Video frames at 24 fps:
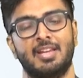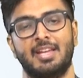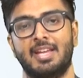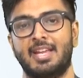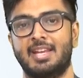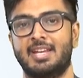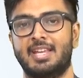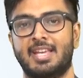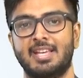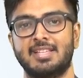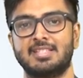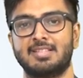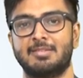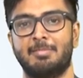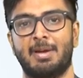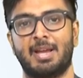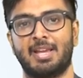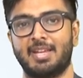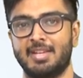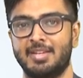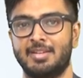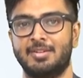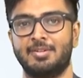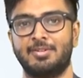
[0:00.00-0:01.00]
In case of
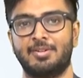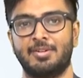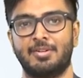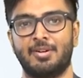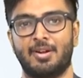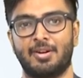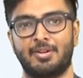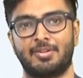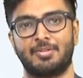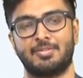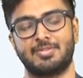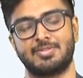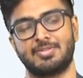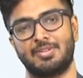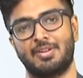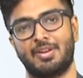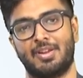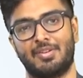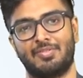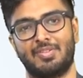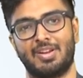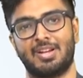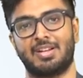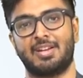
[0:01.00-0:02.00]
bagging, you do not know. So your
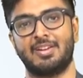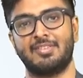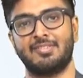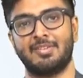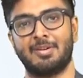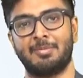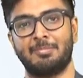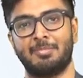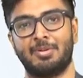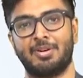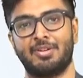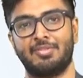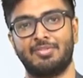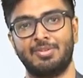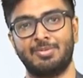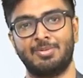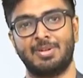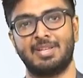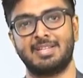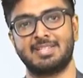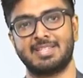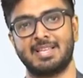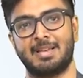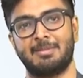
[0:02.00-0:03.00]
effective number of
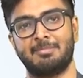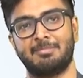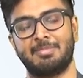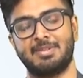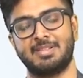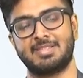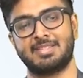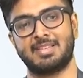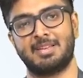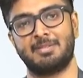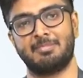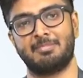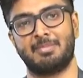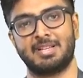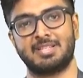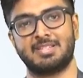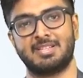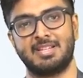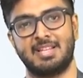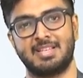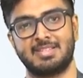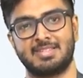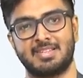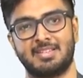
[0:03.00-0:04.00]
unique samples are
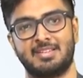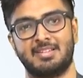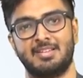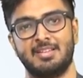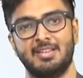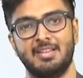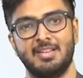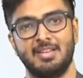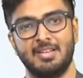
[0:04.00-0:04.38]
much lesser.